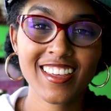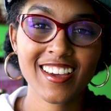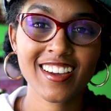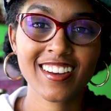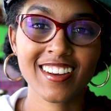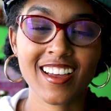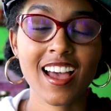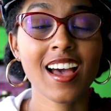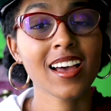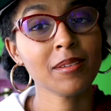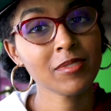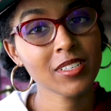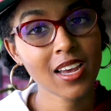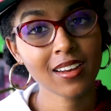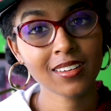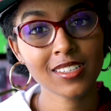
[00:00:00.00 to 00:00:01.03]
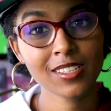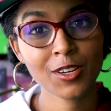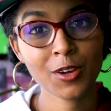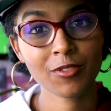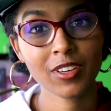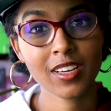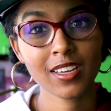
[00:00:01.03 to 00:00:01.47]
there, I'm Dagny
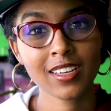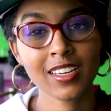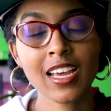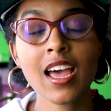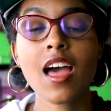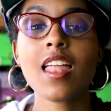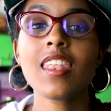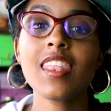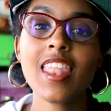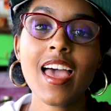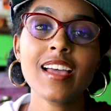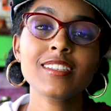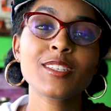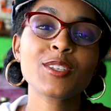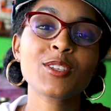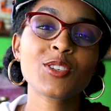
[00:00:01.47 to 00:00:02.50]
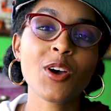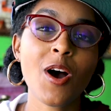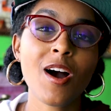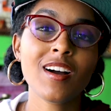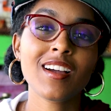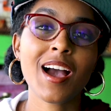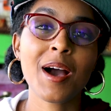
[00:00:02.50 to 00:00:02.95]
Zenovia. Let's
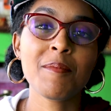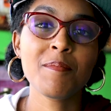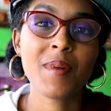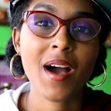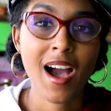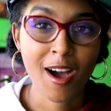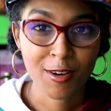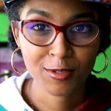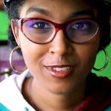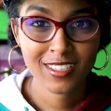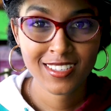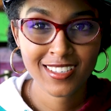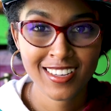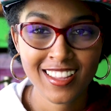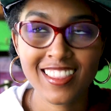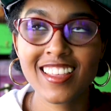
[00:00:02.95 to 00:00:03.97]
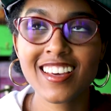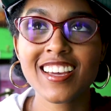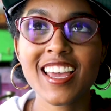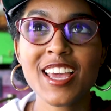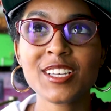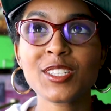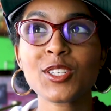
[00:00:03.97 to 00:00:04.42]
talk about
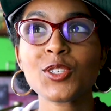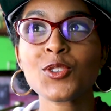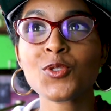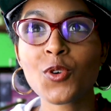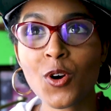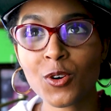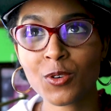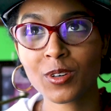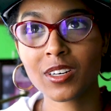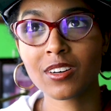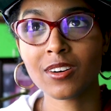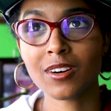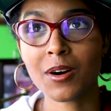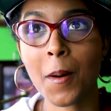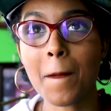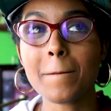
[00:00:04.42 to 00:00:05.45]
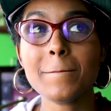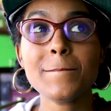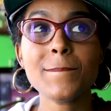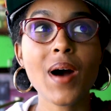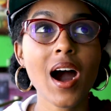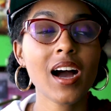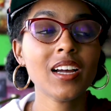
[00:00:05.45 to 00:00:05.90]
the historical,
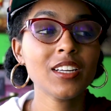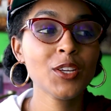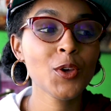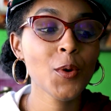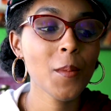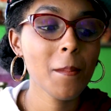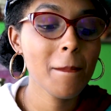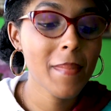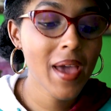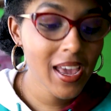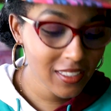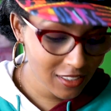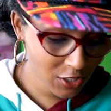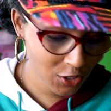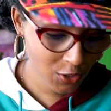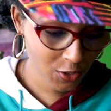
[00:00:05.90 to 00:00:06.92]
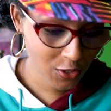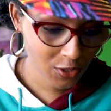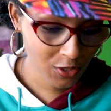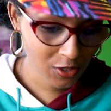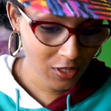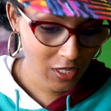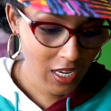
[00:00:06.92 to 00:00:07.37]

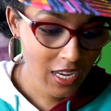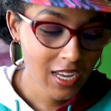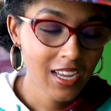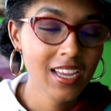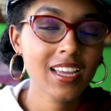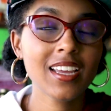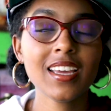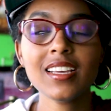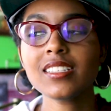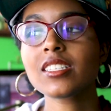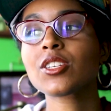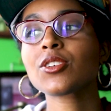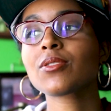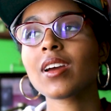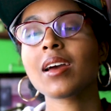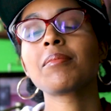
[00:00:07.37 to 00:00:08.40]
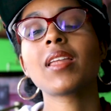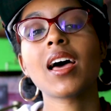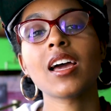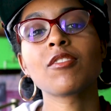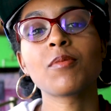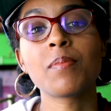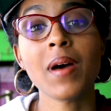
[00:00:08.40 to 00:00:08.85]
monumental Instagram
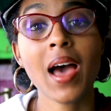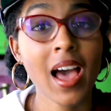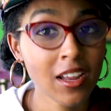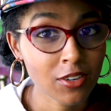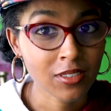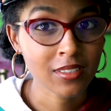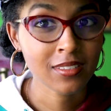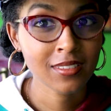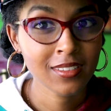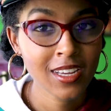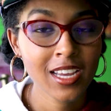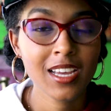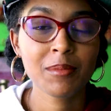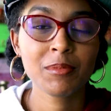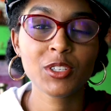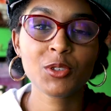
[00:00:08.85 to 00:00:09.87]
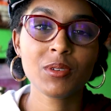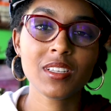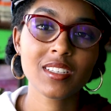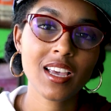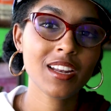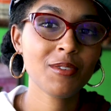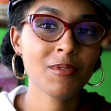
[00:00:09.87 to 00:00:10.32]
Live battle
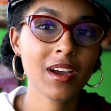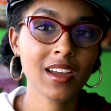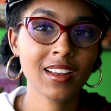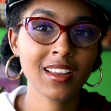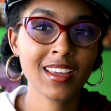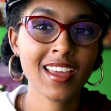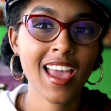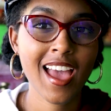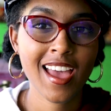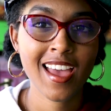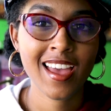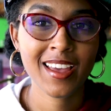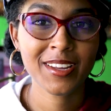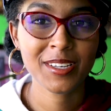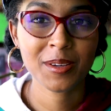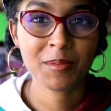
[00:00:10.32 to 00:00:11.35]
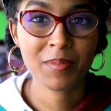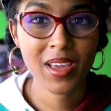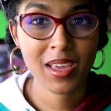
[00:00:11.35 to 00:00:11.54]
between Teddy Riley and